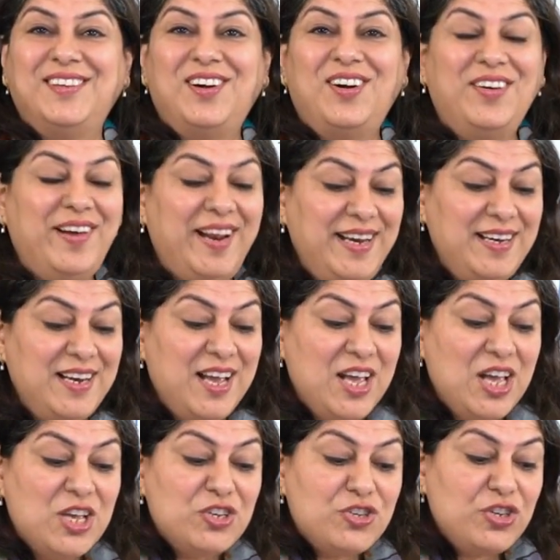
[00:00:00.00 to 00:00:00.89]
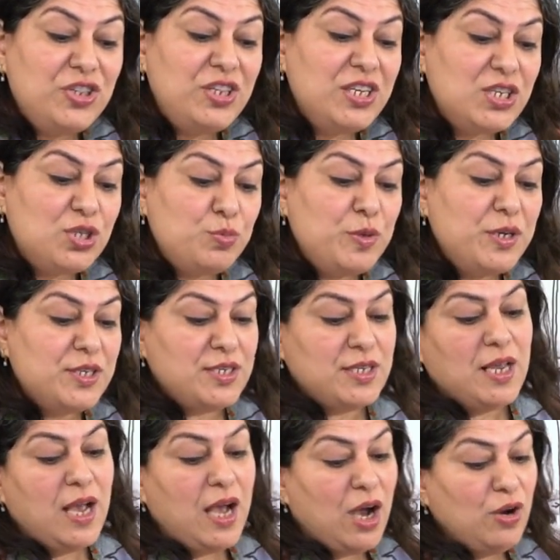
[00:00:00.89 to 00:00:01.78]
Alright, so this
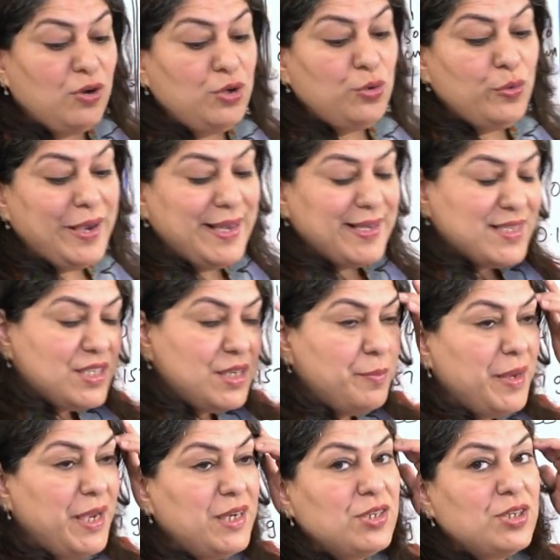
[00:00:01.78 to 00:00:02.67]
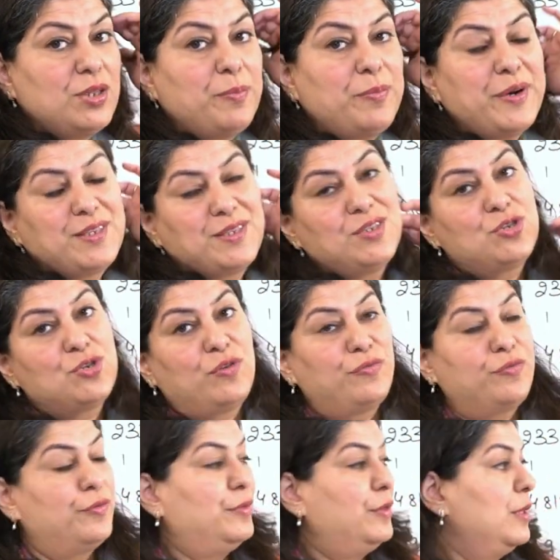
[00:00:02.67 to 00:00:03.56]
was how you estimate the presence
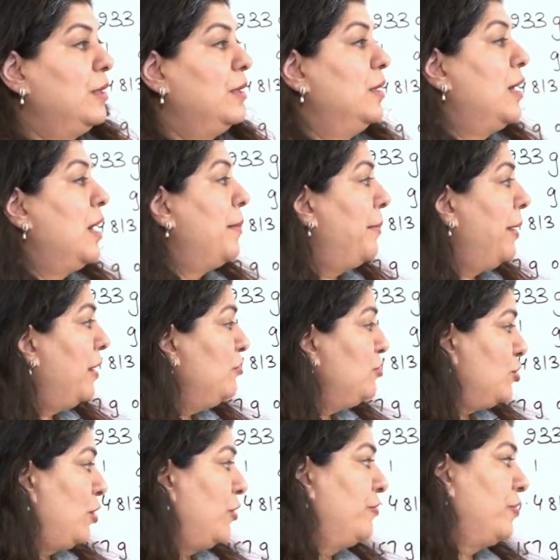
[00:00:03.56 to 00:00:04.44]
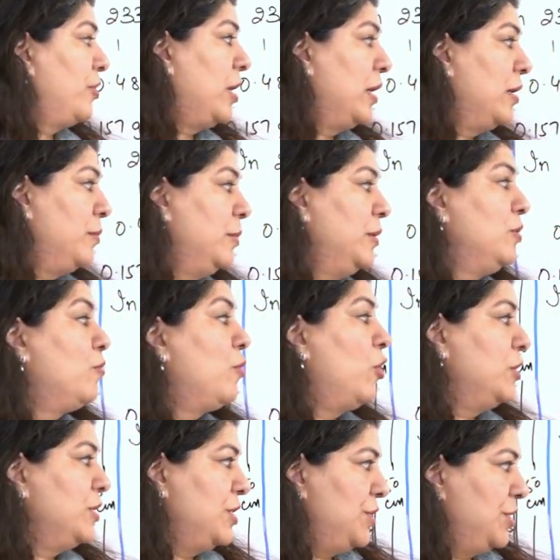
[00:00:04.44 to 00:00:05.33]
of the amount of carbon
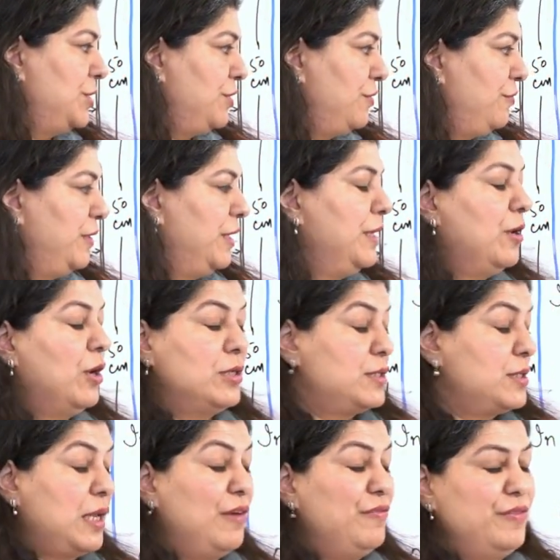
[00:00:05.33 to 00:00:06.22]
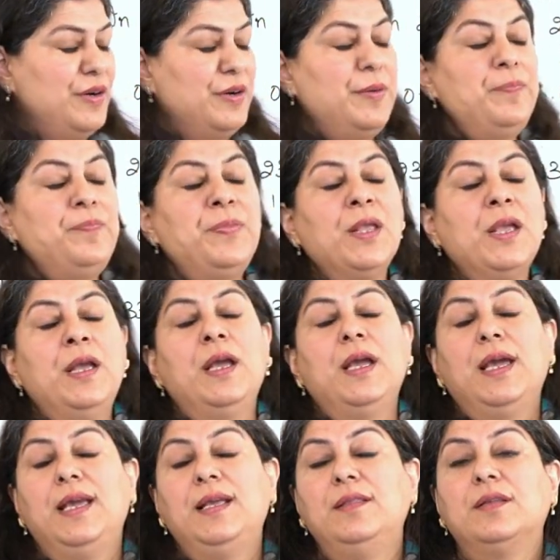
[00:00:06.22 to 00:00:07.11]
quantitatively, uh, sulfur
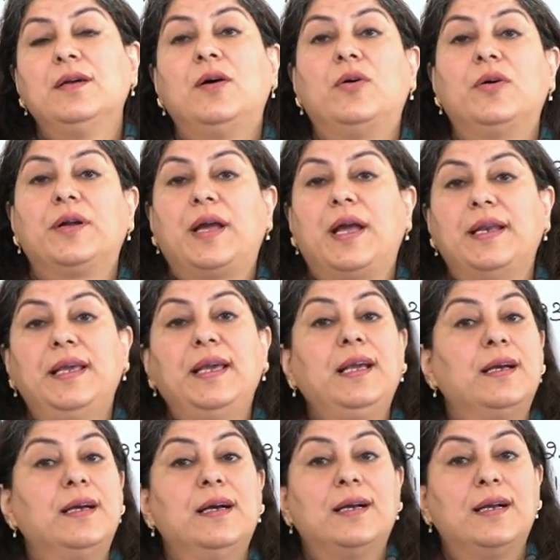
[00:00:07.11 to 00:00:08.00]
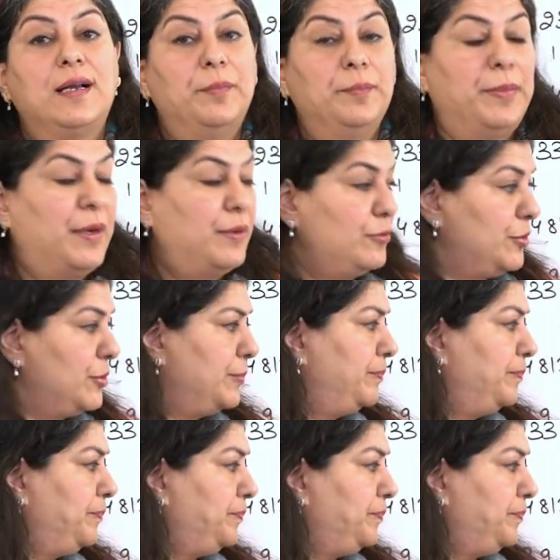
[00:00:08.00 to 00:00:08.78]
in the organic compound.